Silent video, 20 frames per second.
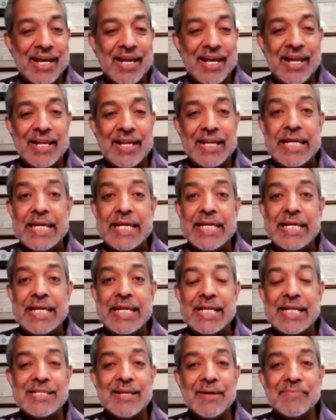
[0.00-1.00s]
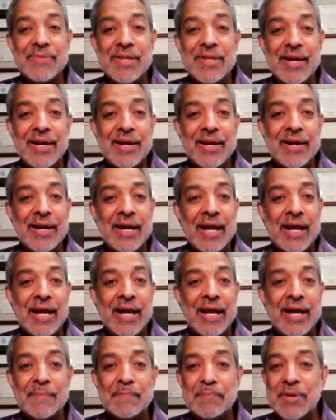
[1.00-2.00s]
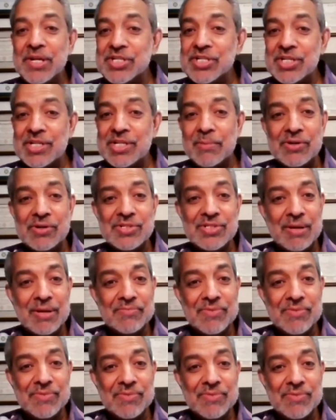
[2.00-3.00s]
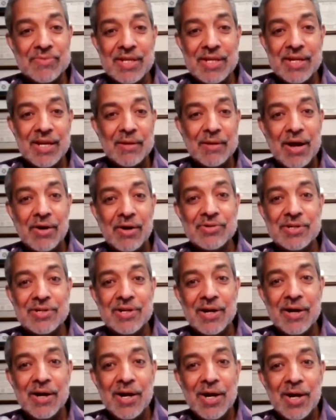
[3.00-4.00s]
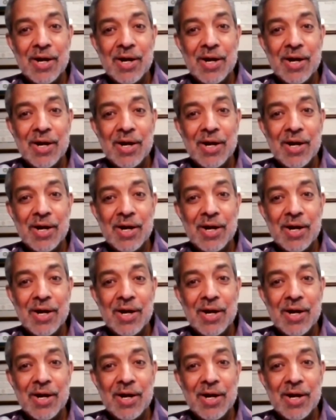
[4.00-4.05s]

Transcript: and he gets up there and preaches about something about